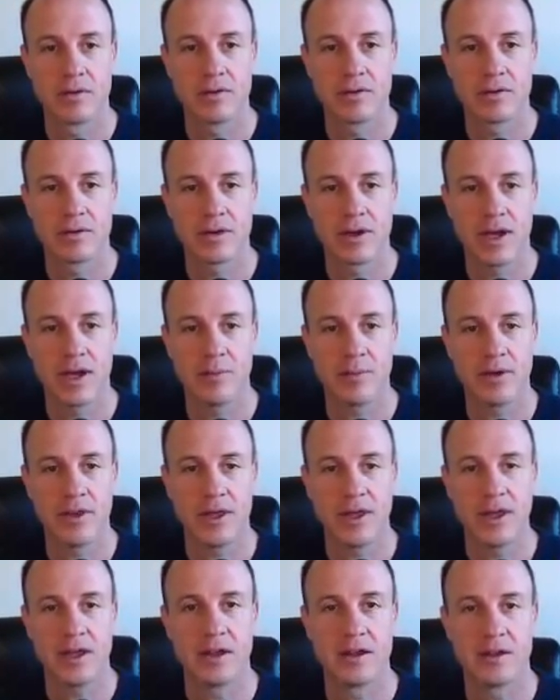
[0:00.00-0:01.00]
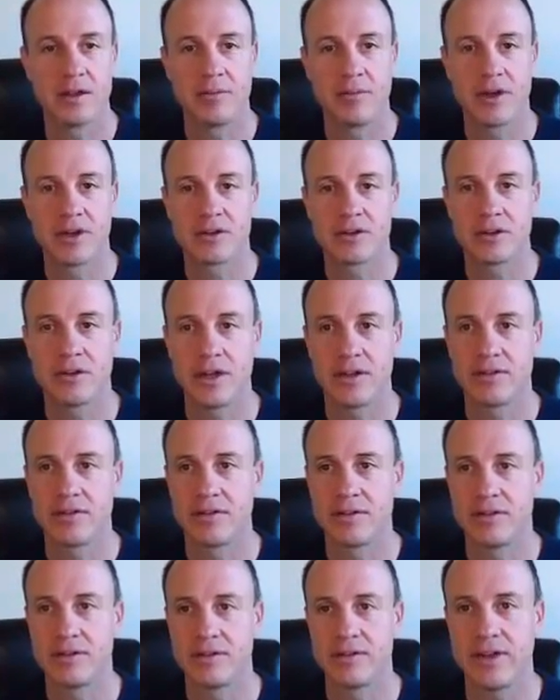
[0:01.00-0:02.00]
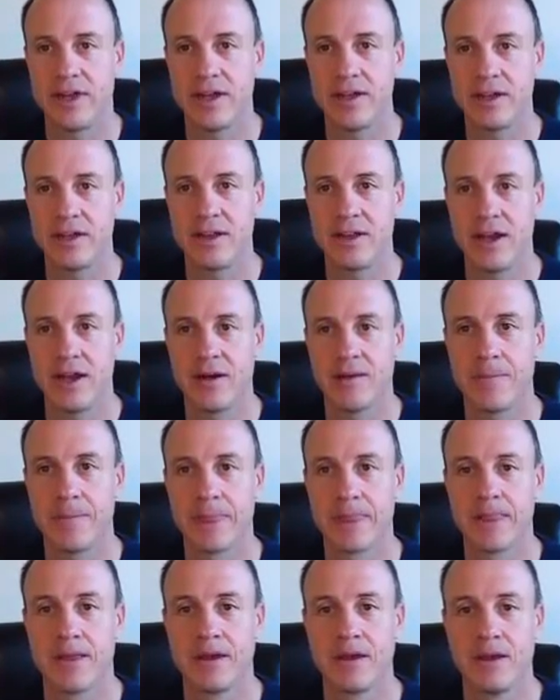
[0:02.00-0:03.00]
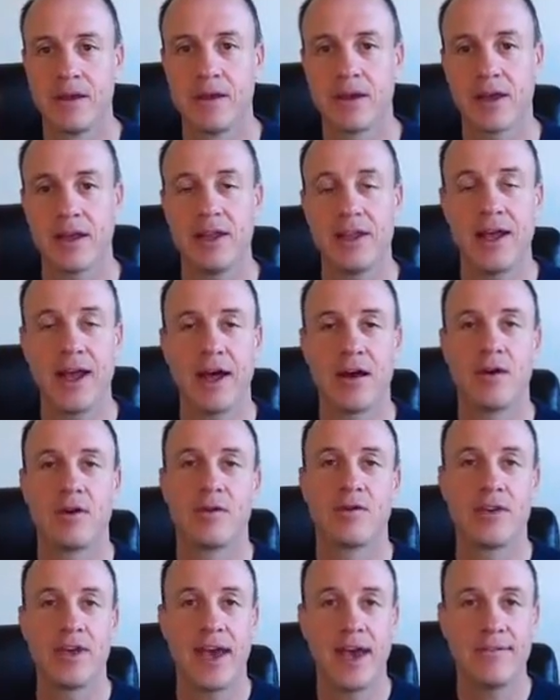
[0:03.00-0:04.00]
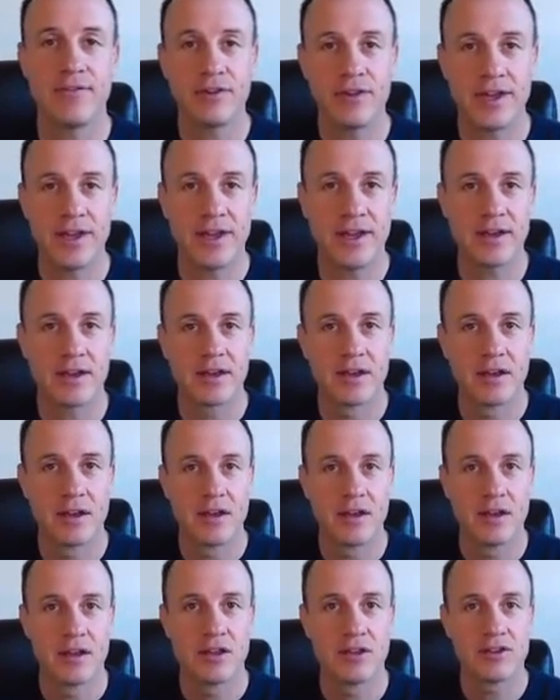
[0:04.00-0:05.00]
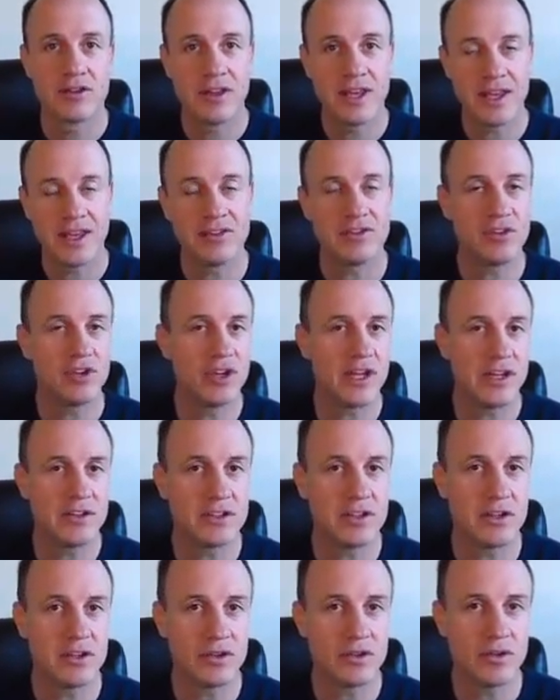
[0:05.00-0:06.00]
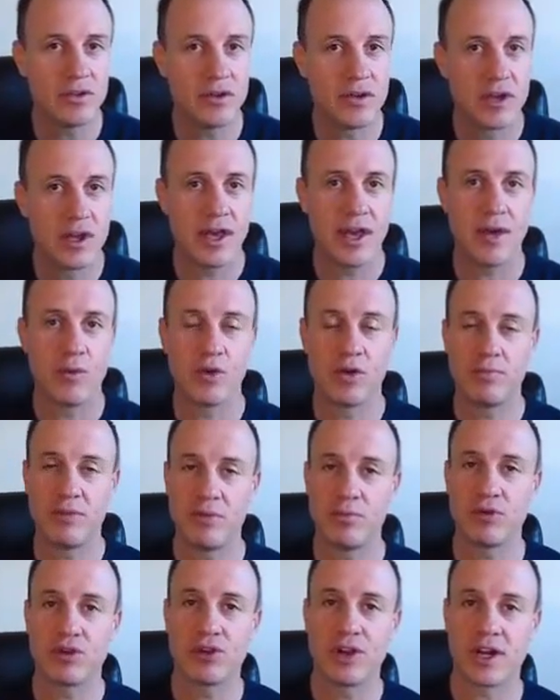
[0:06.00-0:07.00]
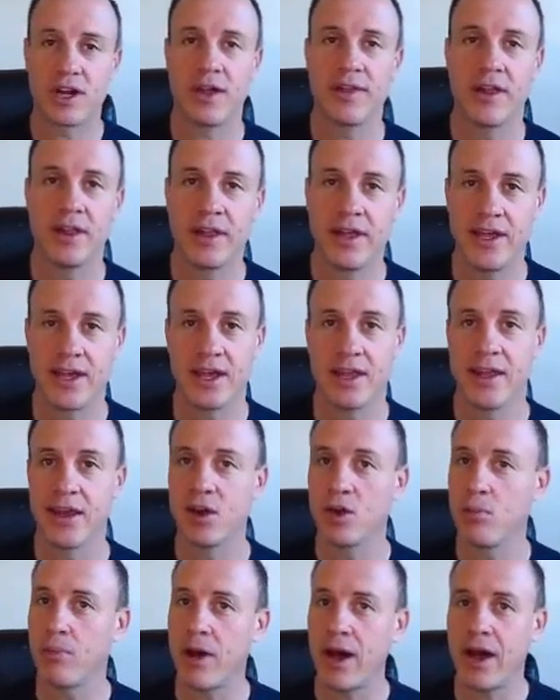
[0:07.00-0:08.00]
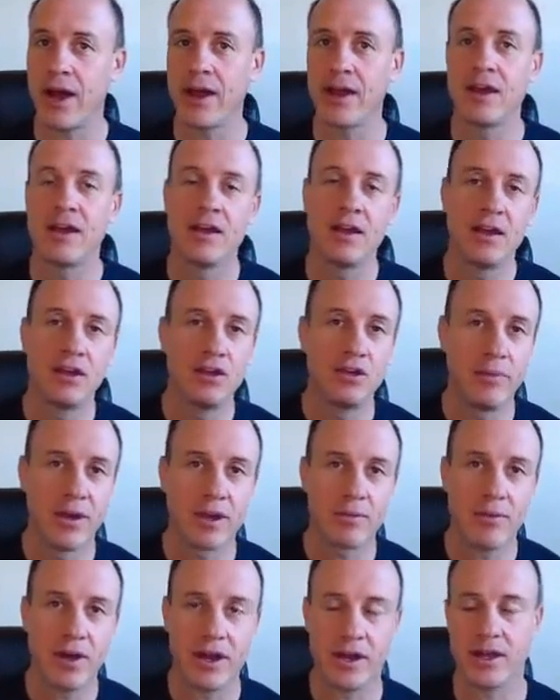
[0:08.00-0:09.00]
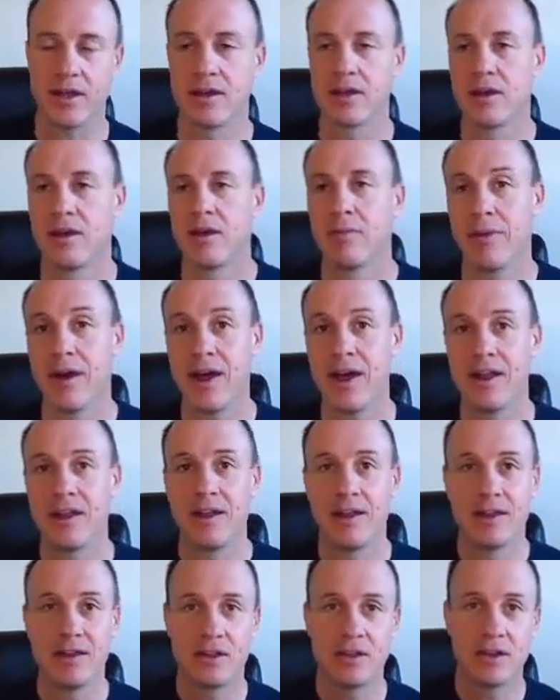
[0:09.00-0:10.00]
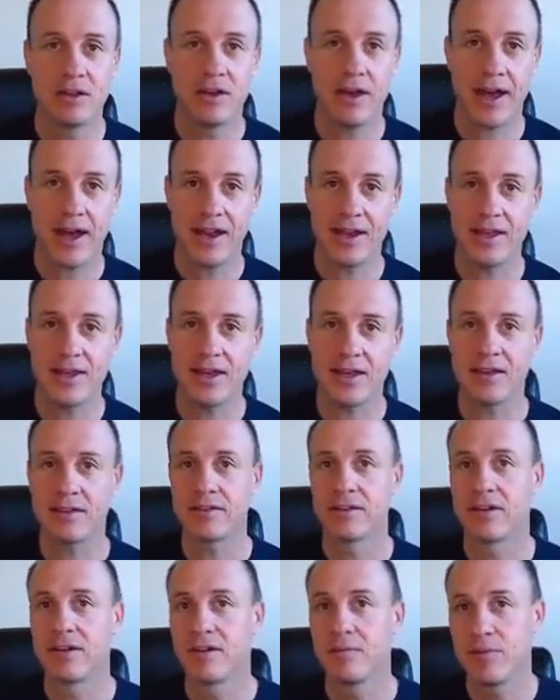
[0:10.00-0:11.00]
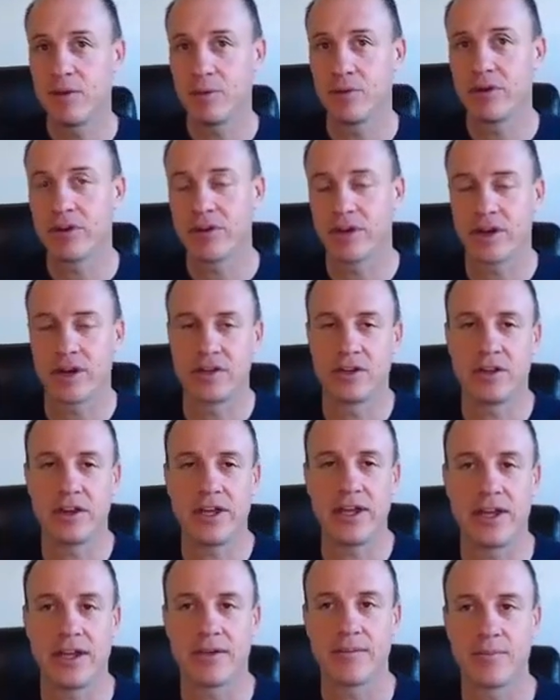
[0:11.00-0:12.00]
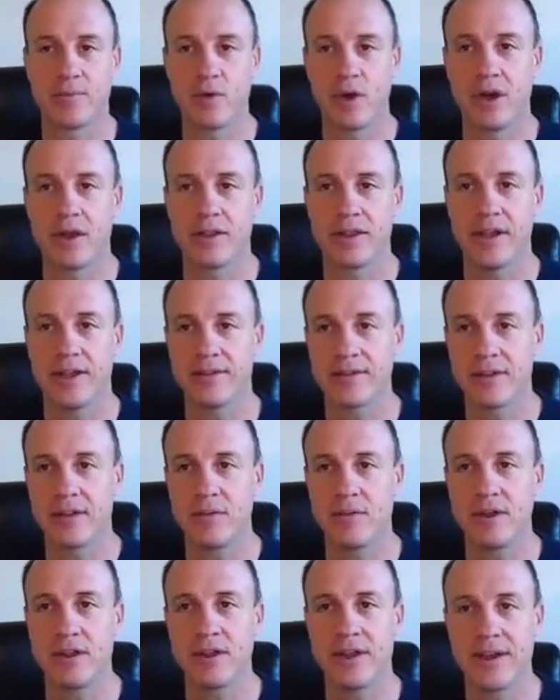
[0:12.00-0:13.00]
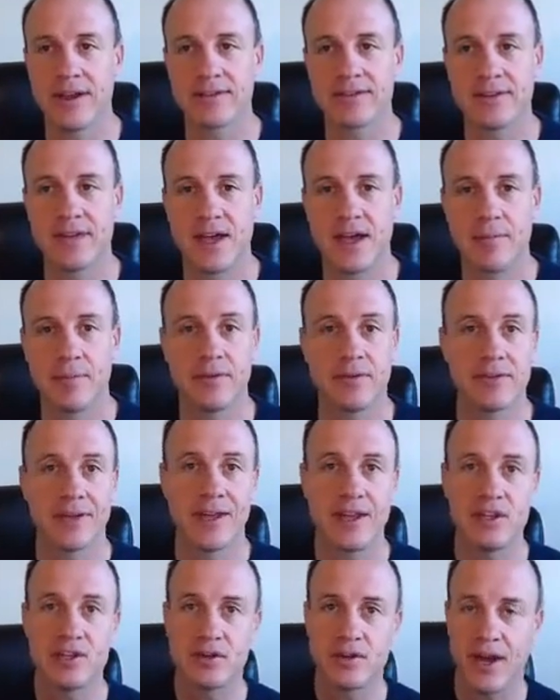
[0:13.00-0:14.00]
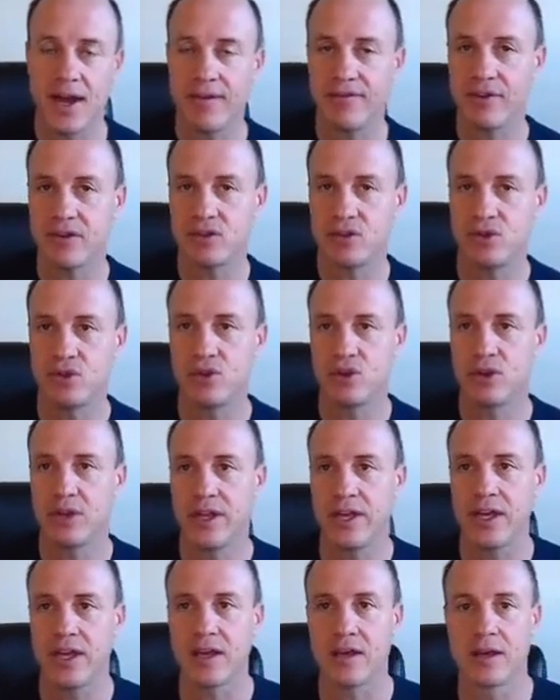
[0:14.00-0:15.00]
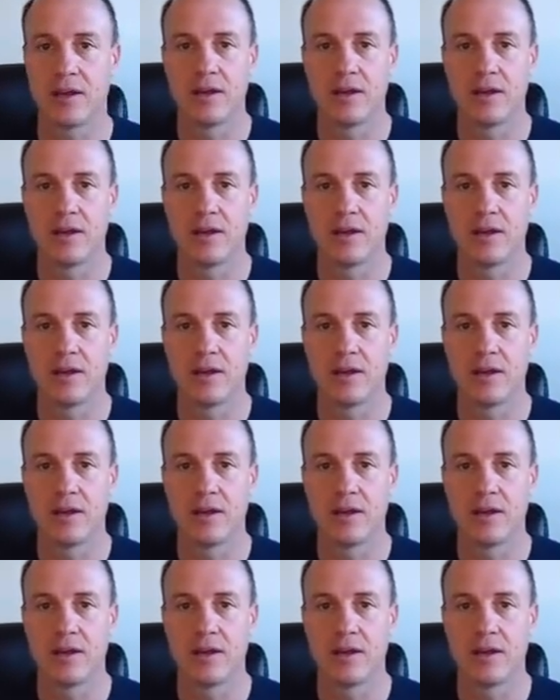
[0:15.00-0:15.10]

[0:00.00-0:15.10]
Just copy that. Make sure that's set in there. Okay, now you have your link. This link is unique to you. When people click on that link and they go buy, you make money. But how do you get people to click on your link? Well, that's going to be the next step, is getting traffic to your link.